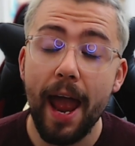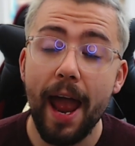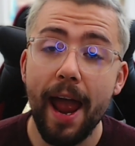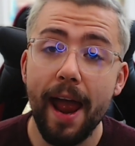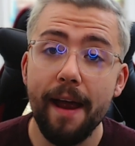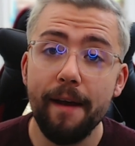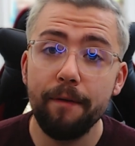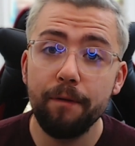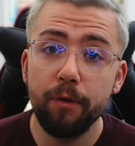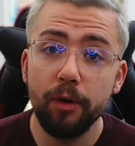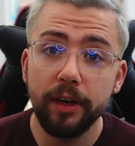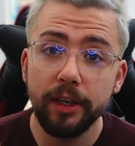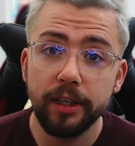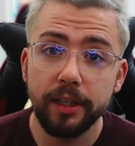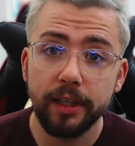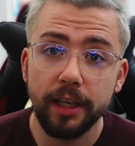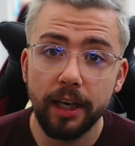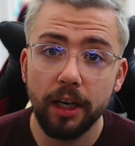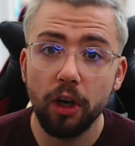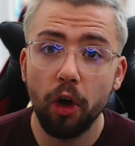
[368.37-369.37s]
Every
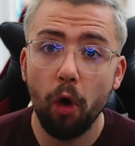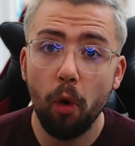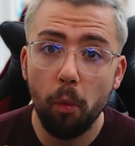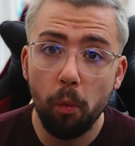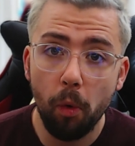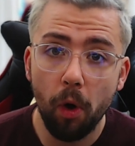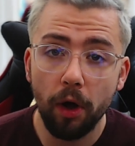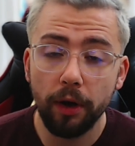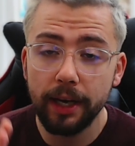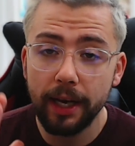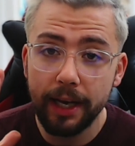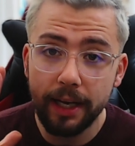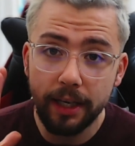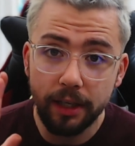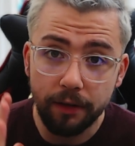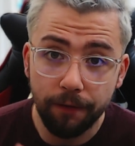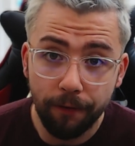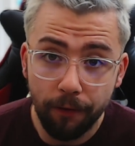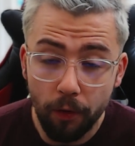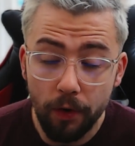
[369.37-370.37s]
single one
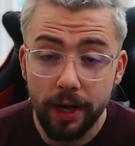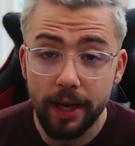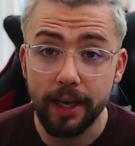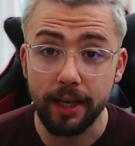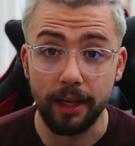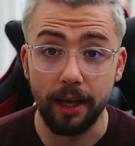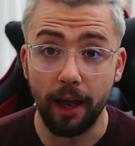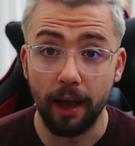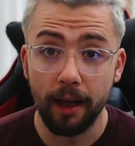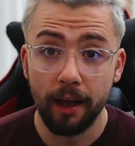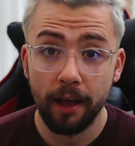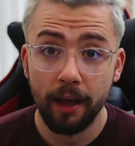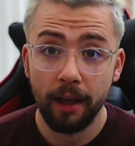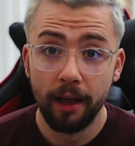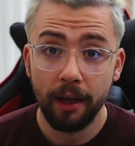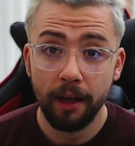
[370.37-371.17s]
is free.